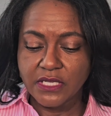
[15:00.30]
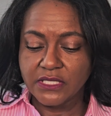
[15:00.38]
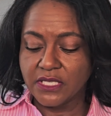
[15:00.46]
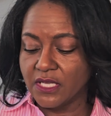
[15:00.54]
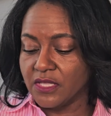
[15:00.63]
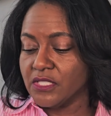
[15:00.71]
need
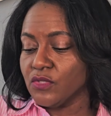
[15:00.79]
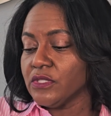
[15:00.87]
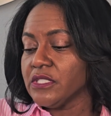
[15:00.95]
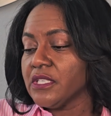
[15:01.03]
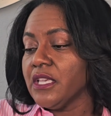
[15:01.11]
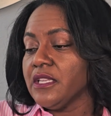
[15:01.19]
to get this
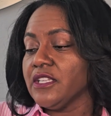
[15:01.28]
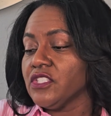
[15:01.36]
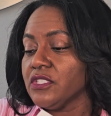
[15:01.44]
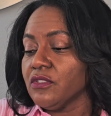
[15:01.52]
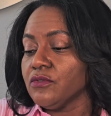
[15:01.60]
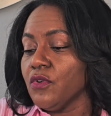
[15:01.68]
on skin. I
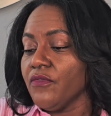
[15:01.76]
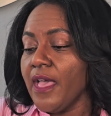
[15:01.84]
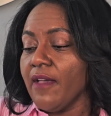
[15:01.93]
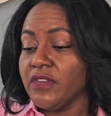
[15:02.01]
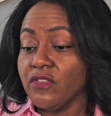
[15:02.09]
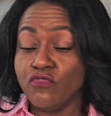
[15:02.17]
just don't know if I
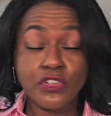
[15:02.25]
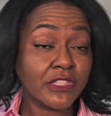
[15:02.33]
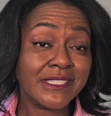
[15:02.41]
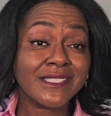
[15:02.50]
have any real